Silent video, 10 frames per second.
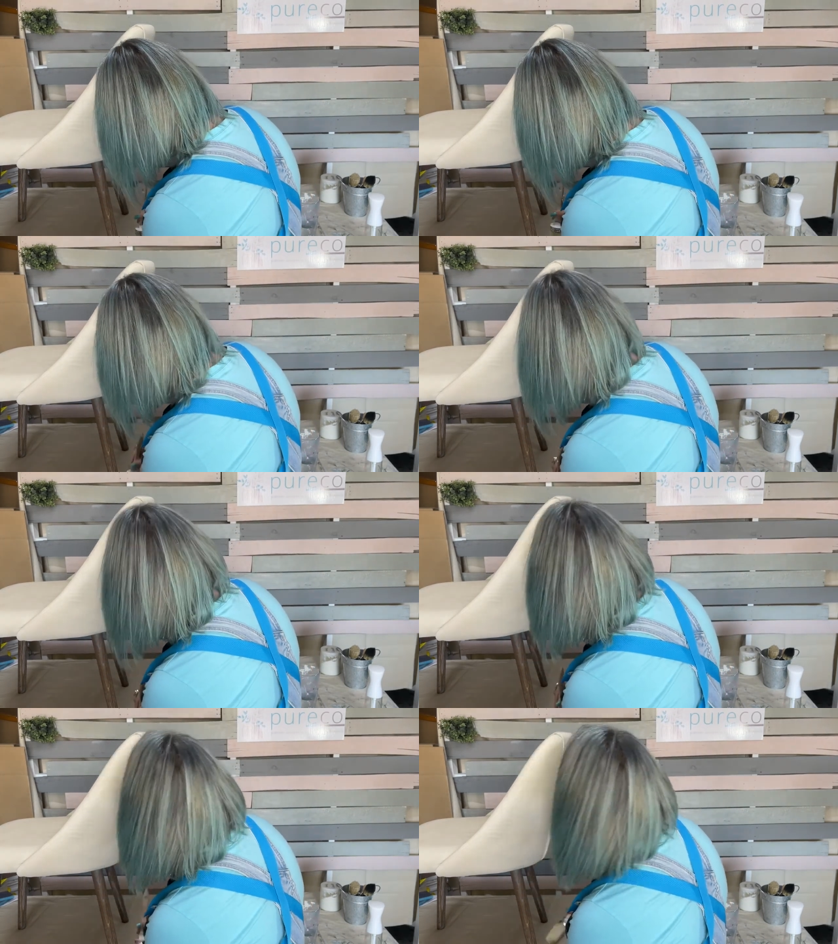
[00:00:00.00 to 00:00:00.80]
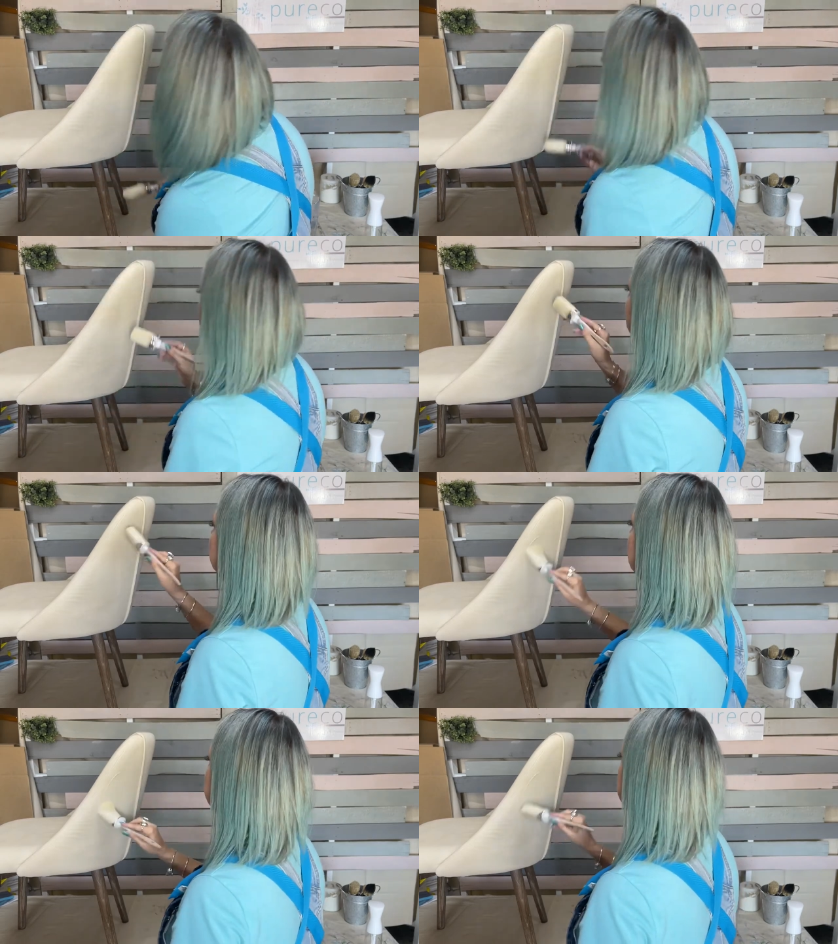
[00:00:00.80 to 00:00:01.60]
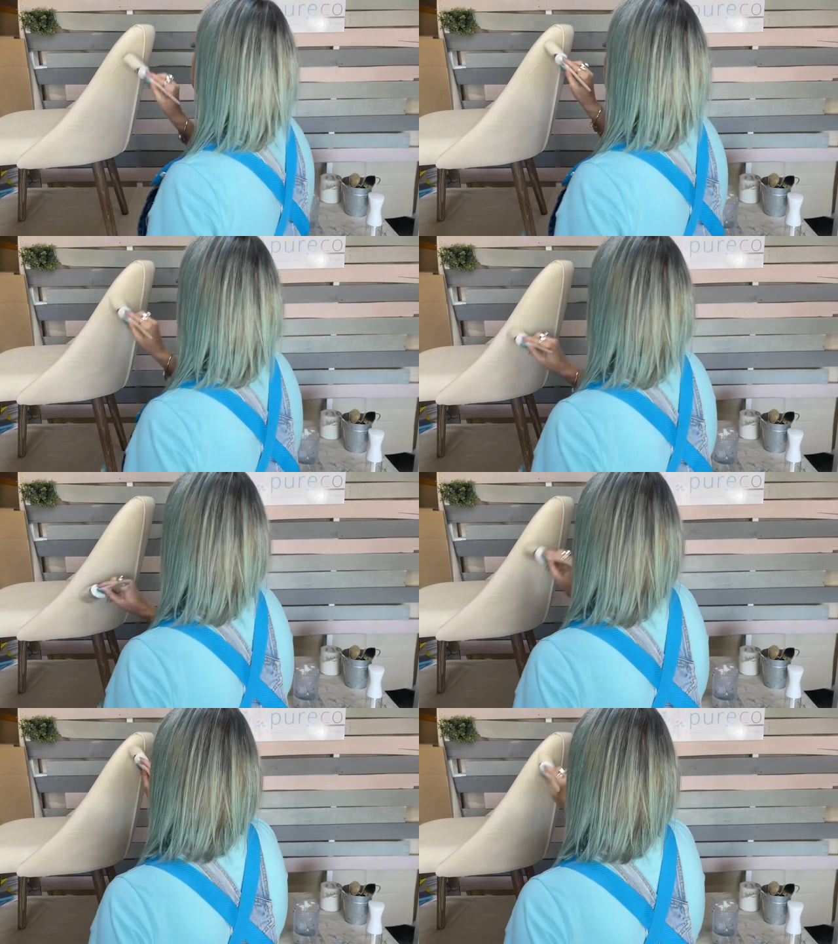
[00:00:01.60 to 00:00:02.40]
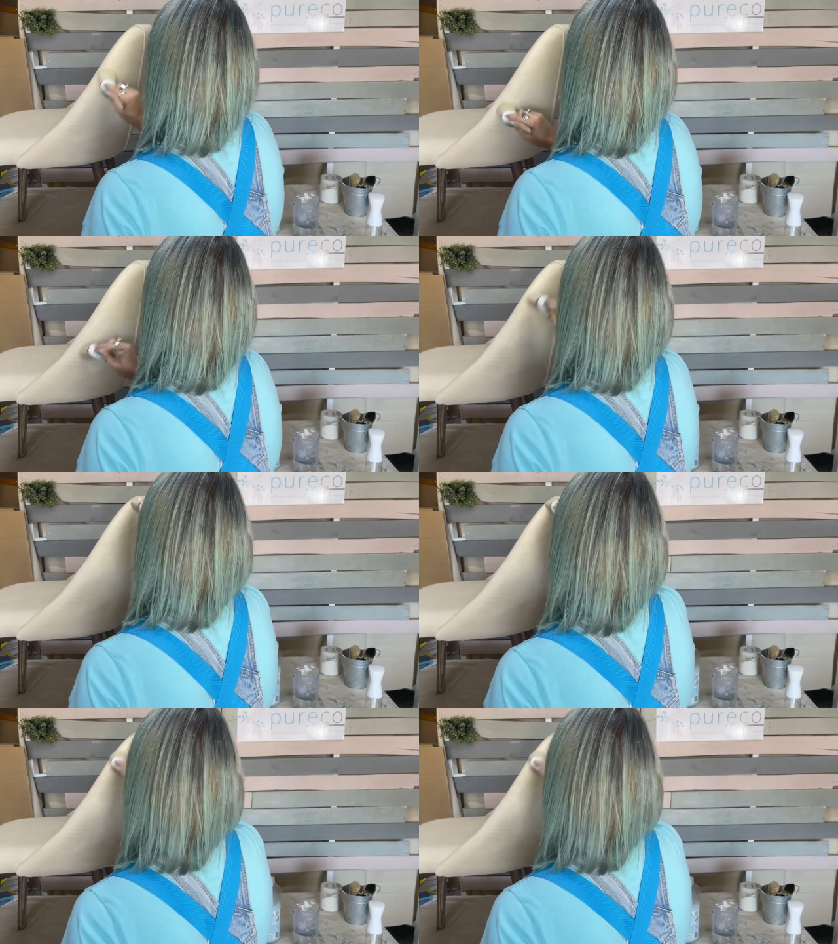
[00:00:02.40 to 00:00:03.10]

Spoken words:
(no speaker visible)